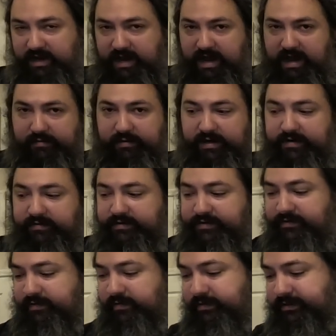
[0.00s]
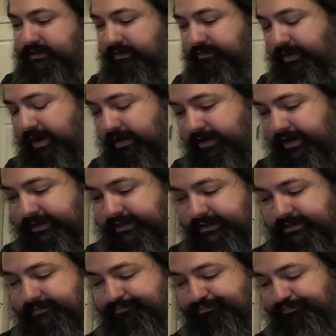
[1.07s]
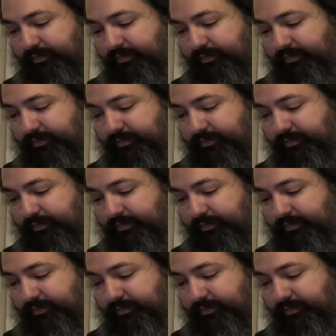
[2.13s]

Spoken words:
we're going to do some berries.